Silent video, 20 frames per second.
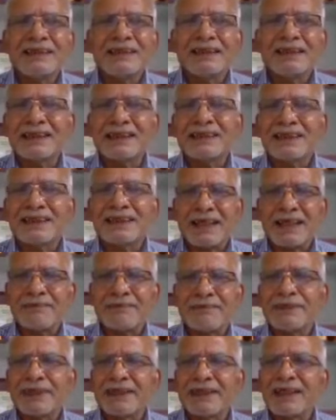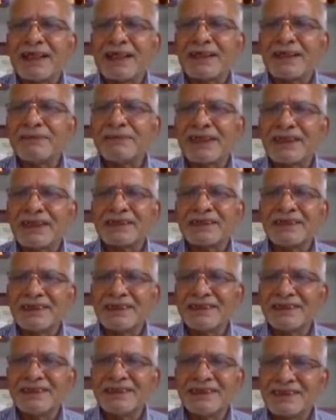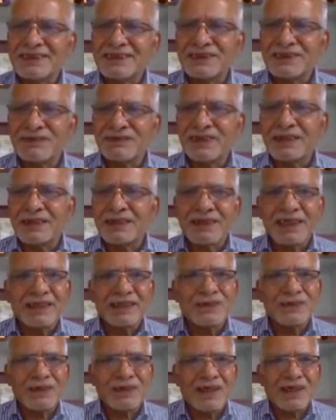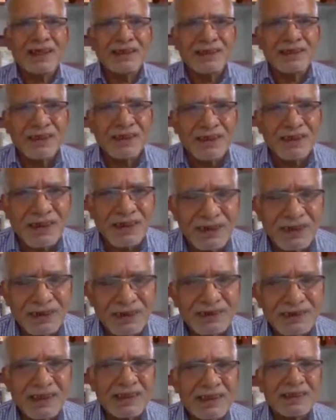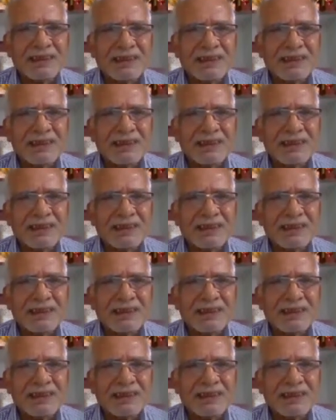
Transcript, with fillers: led the campaign and made the Indians swear by Quran or on